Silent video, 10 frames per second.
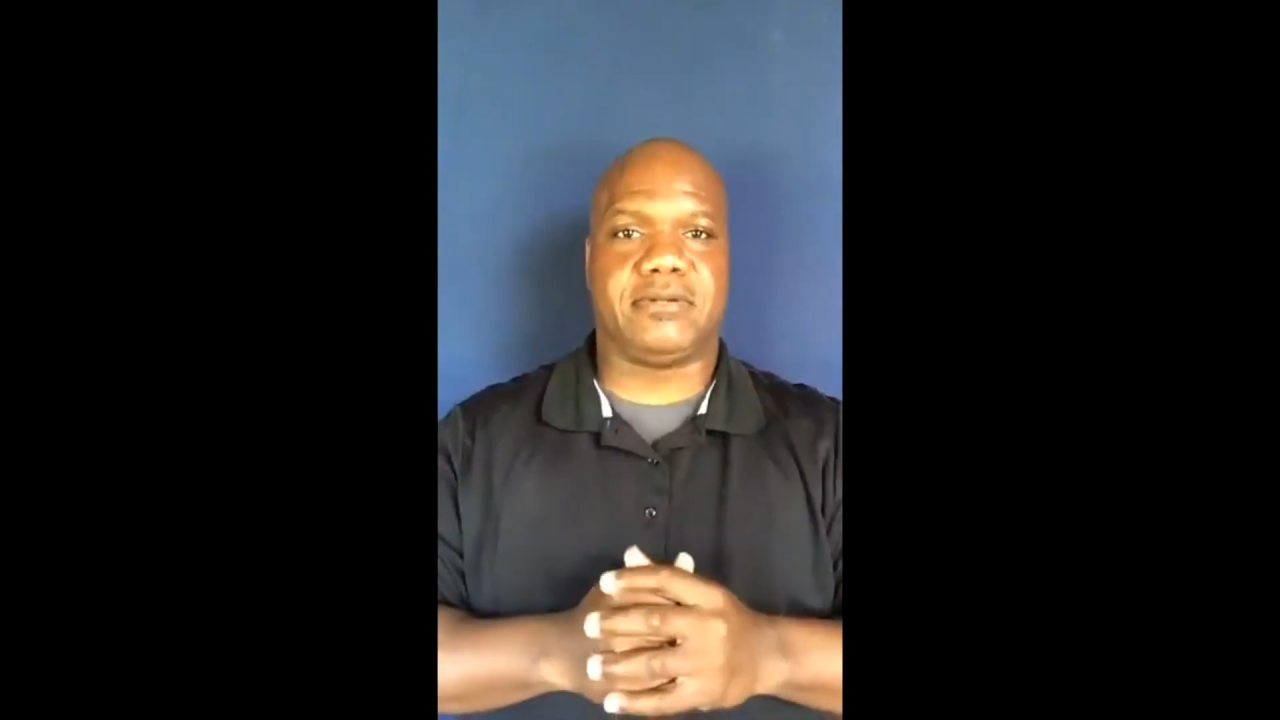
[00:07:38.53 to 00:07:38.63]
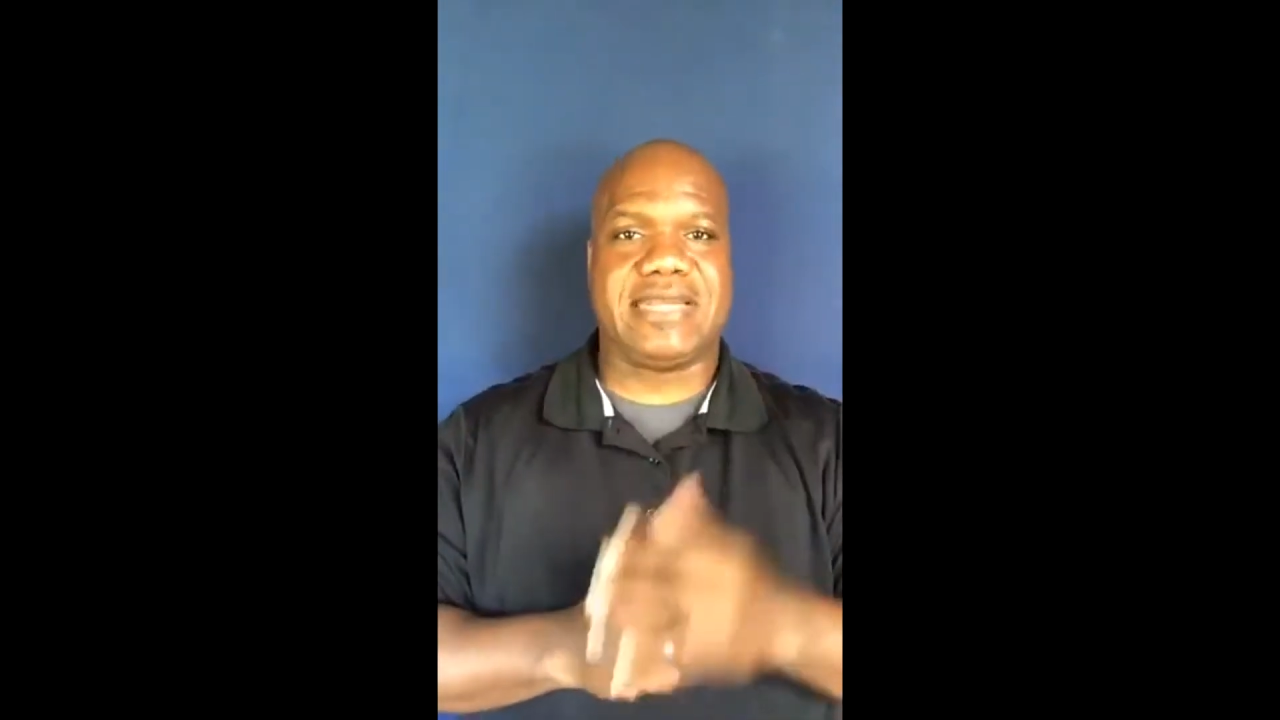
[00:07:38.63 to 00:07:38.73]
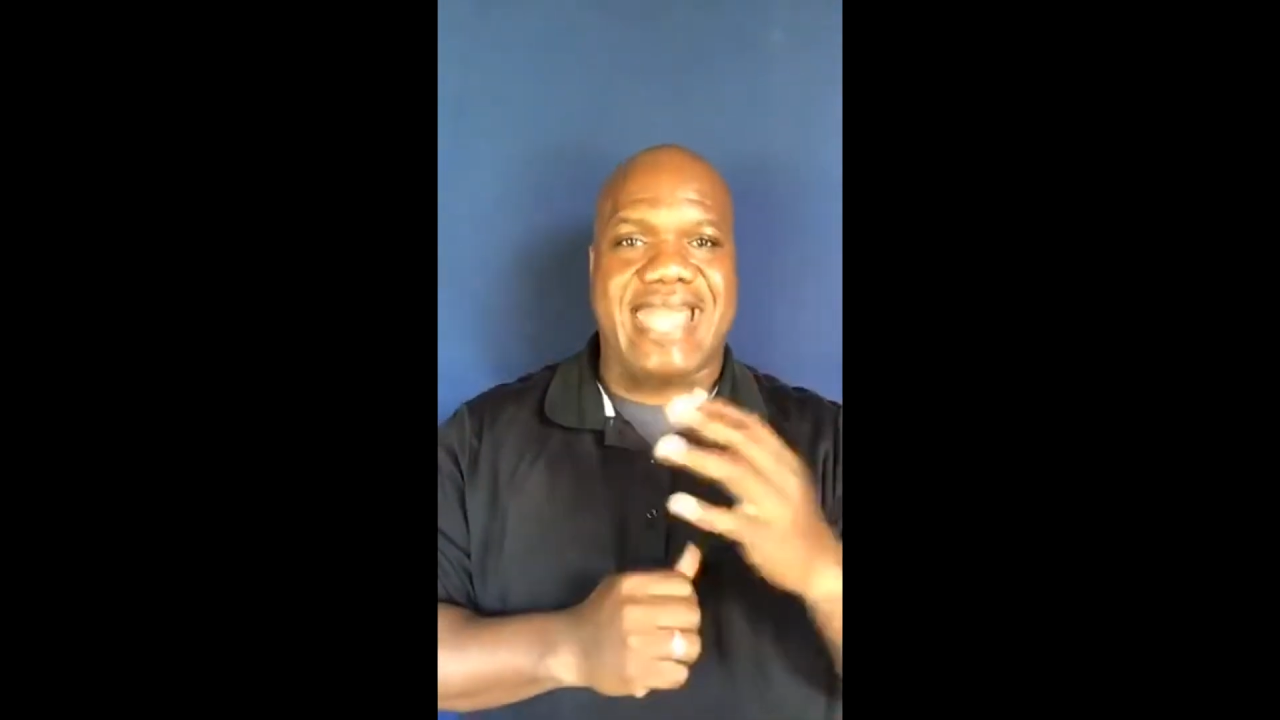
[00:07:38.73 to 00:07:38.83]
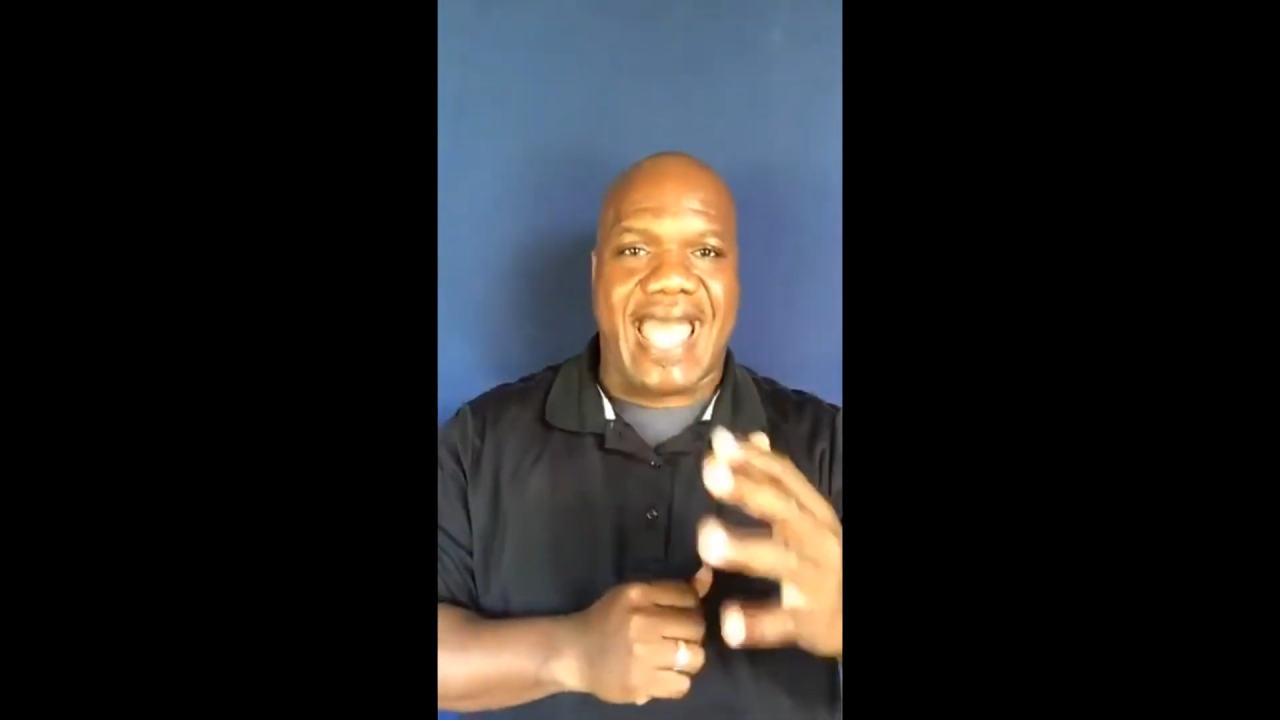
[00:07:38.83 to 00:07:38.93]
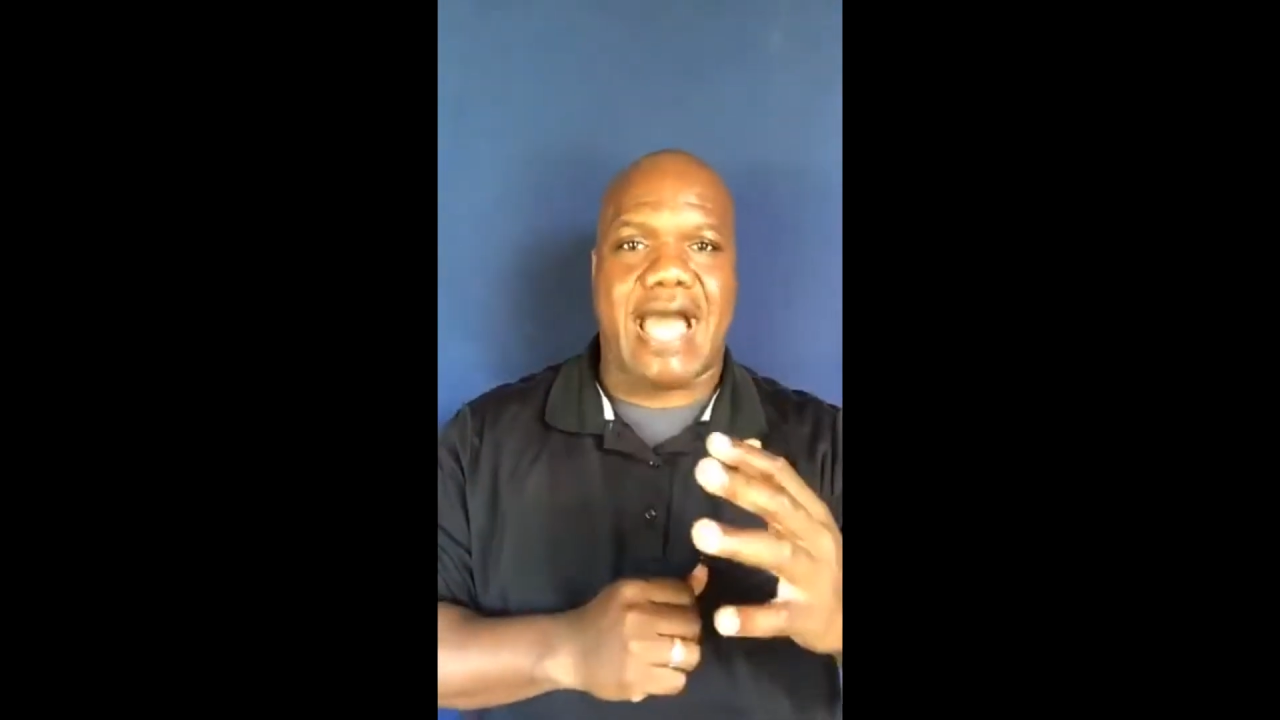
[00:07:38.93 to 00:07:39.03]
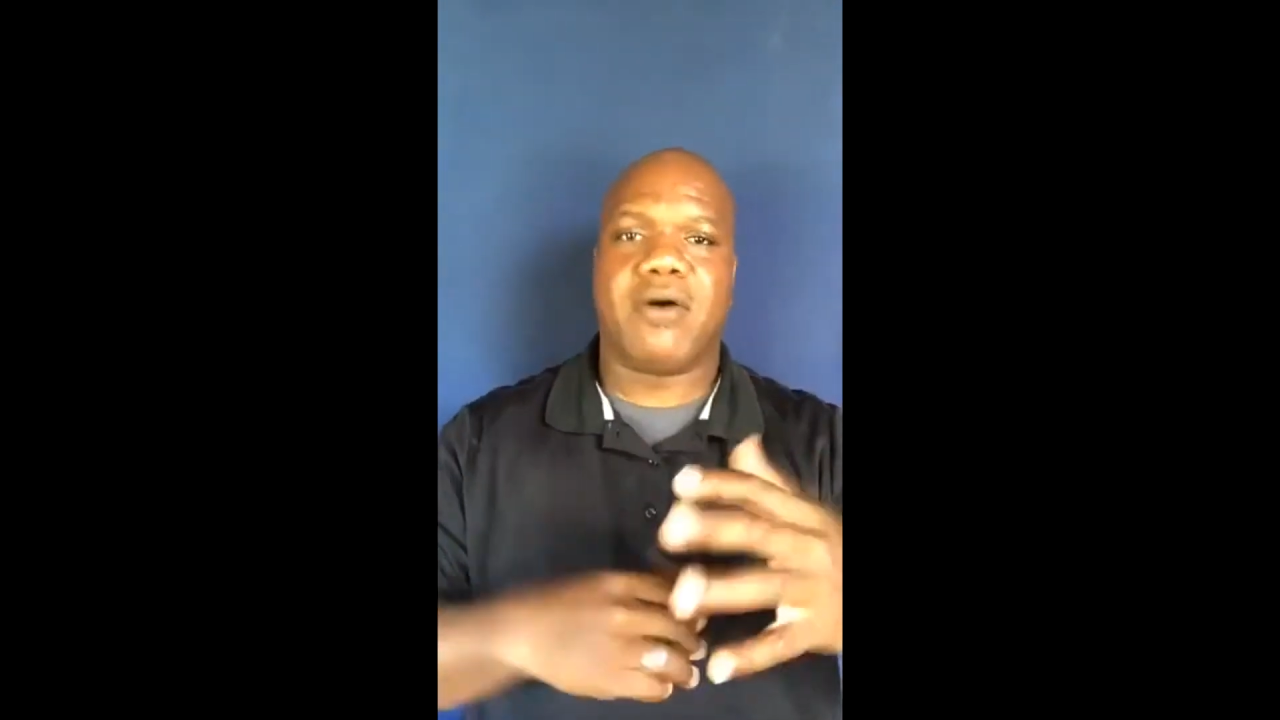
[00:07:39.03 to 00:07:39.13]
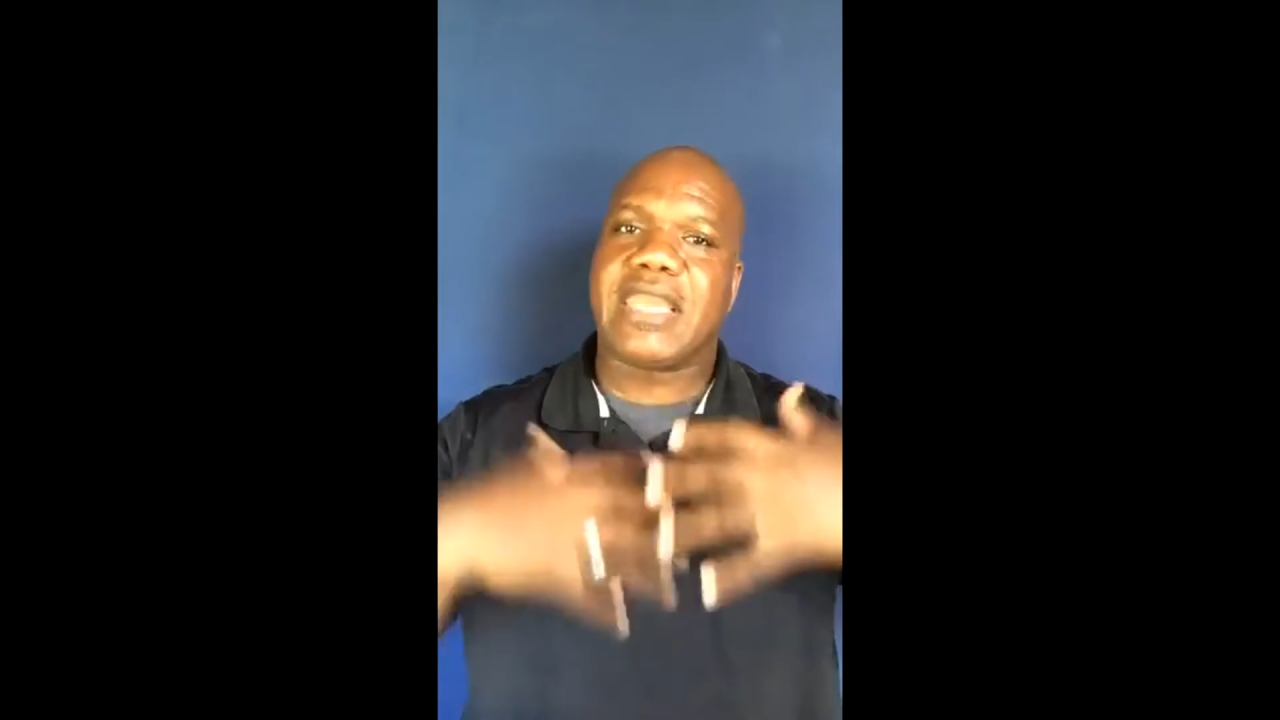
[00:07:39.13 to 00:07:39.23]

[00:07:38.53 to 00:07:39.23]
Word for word: now